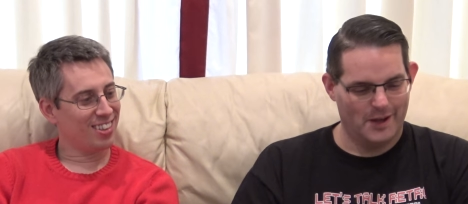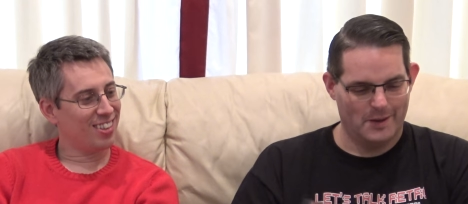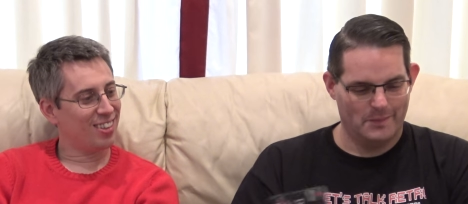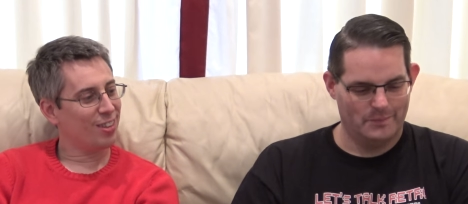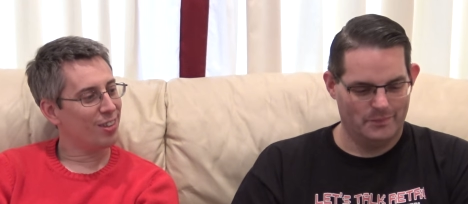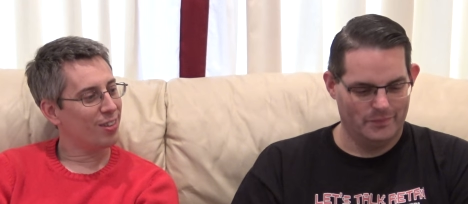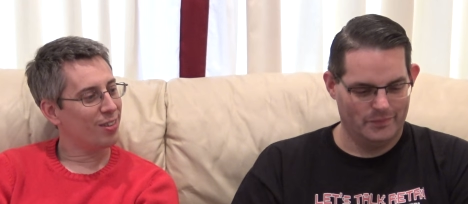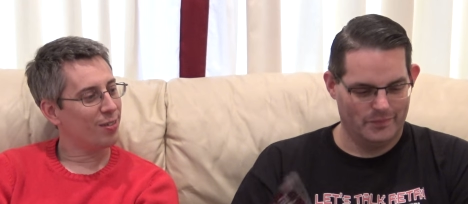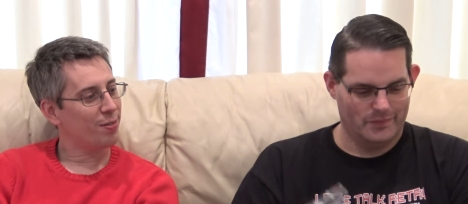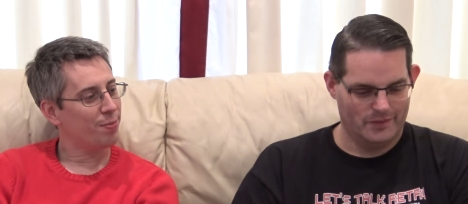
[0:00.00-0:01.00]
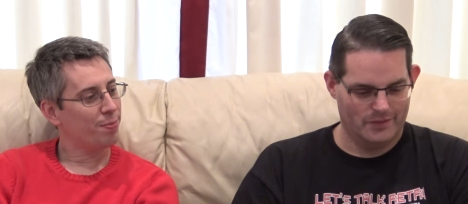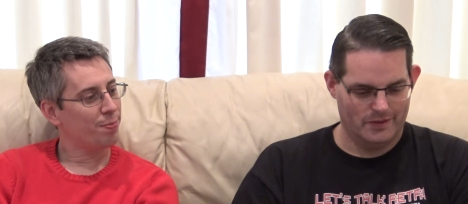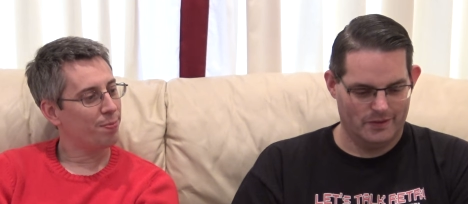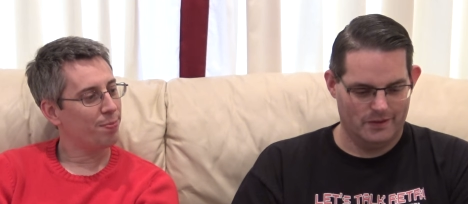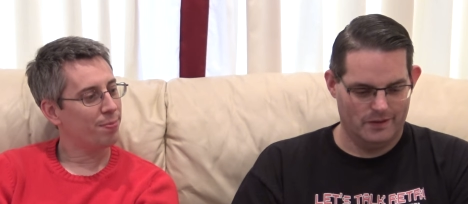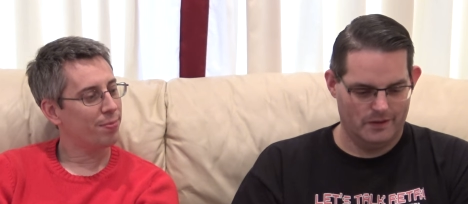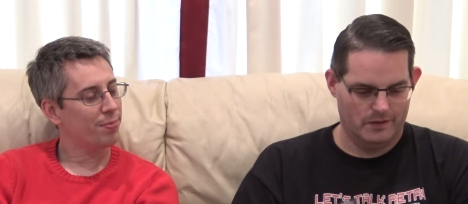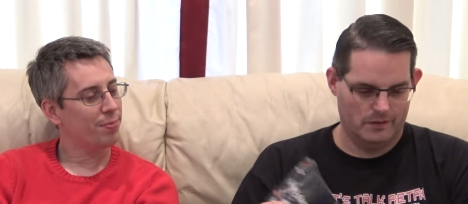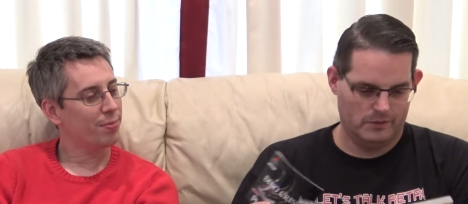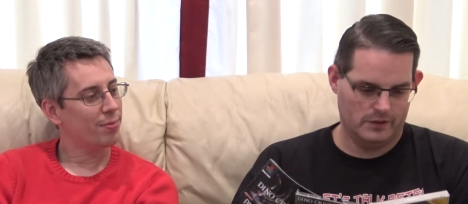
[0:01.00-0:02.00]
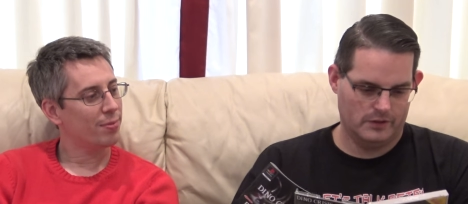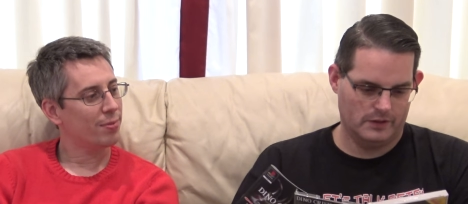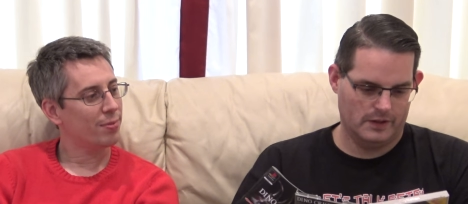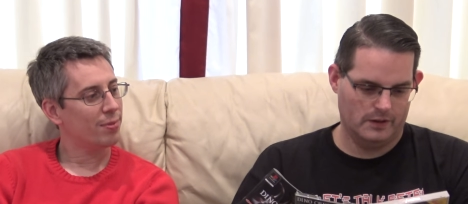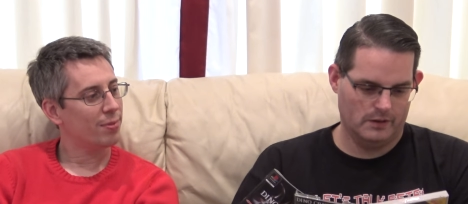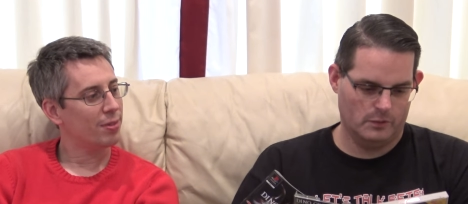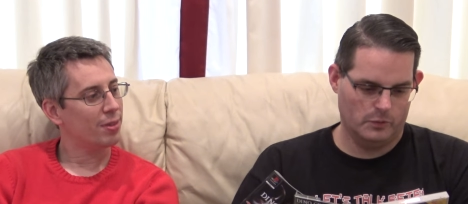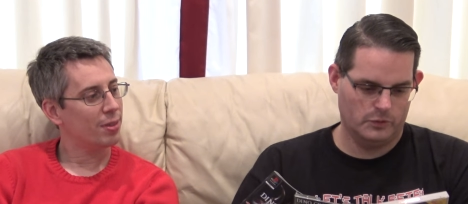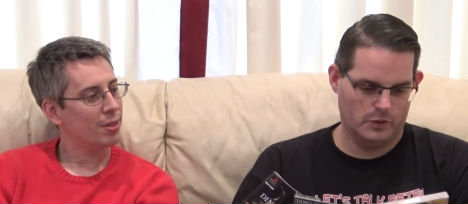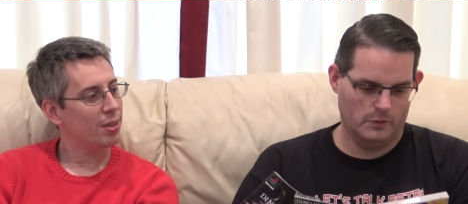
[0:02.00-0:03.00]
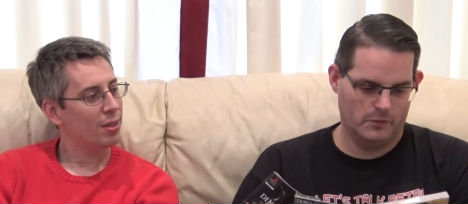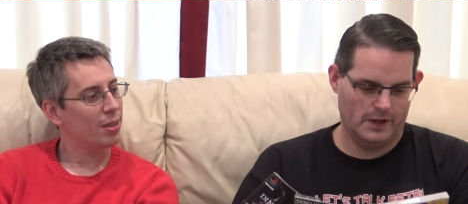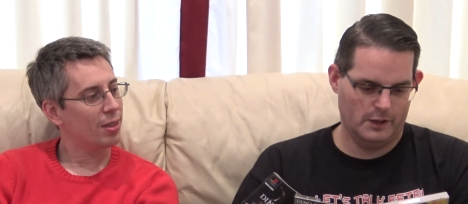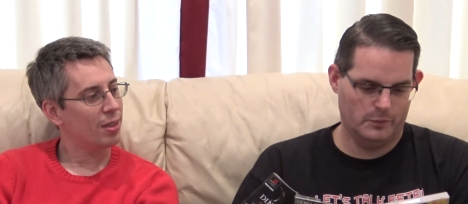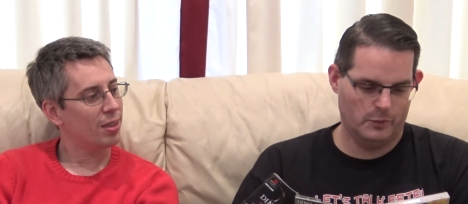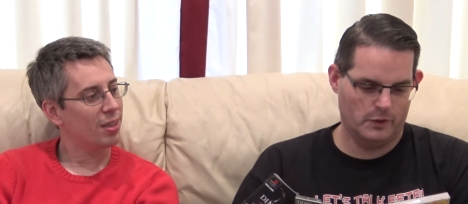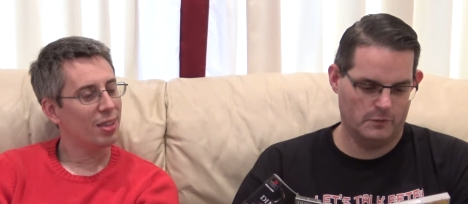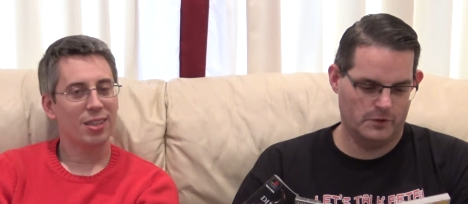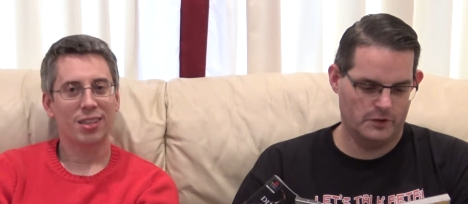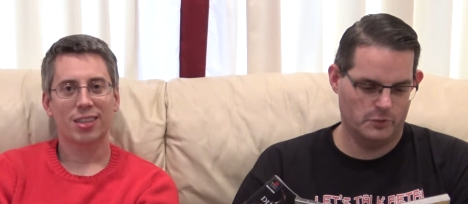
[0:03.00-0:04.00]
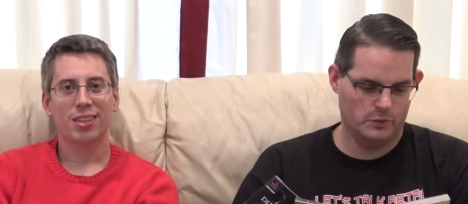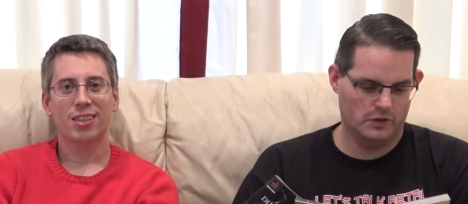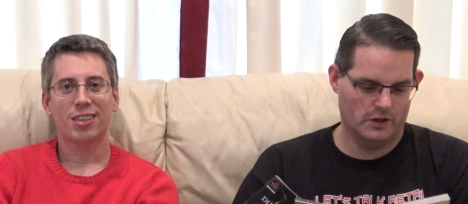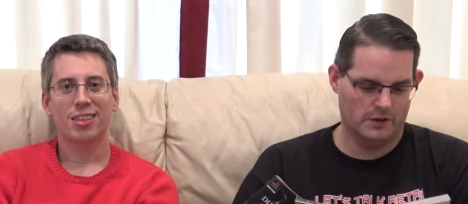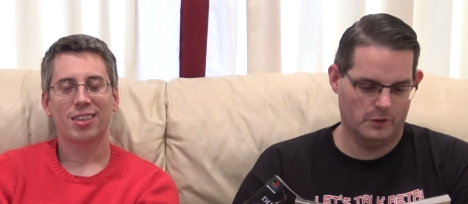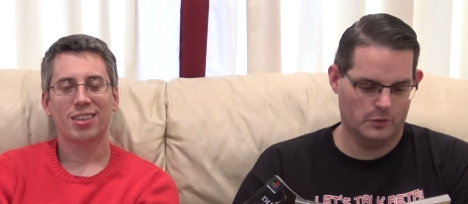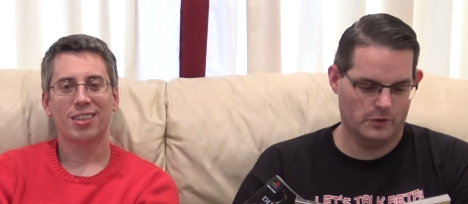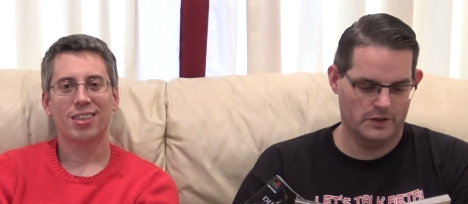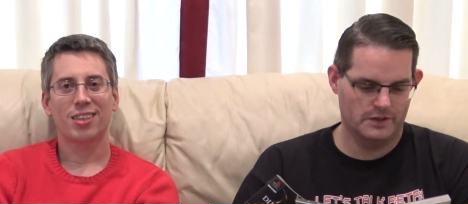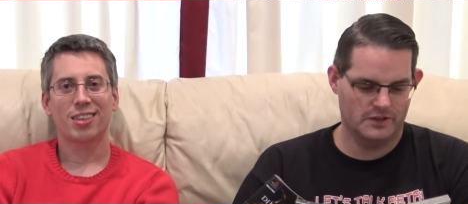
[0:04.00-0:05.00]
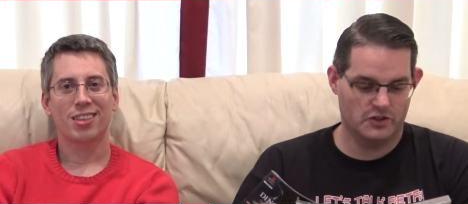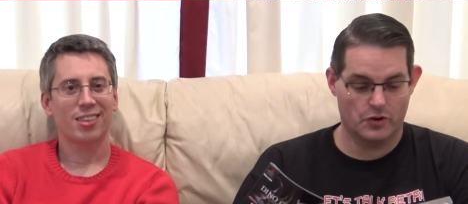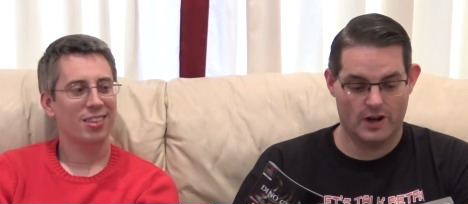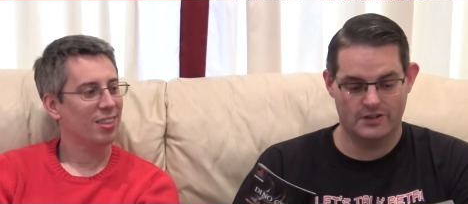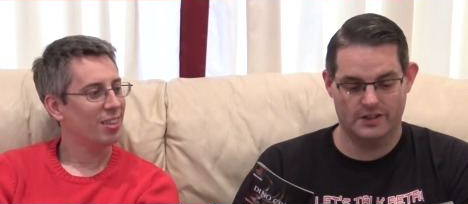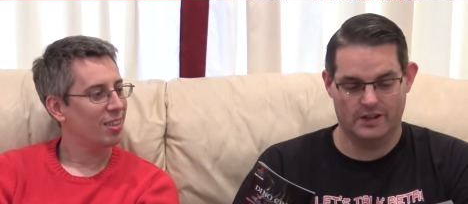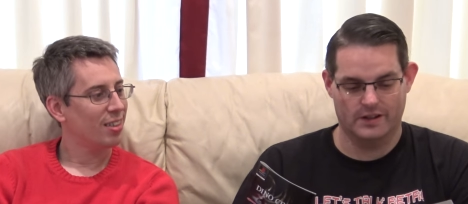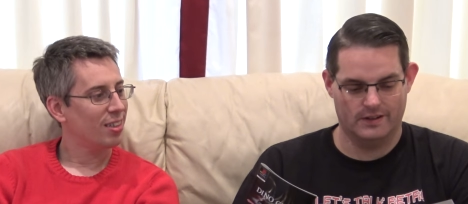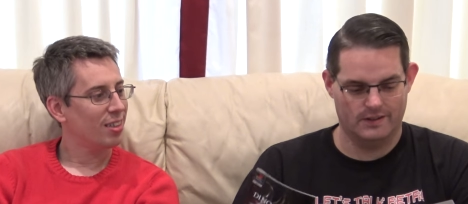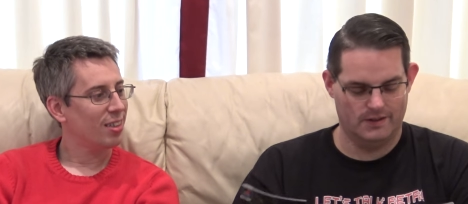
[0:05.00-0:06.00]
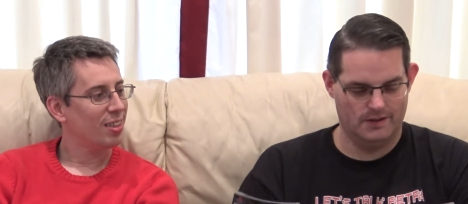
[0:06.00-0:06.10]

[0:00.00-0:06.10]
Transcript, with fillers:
Speaker 1: um, I say, also available the official Dino Crisis Strategy Guide.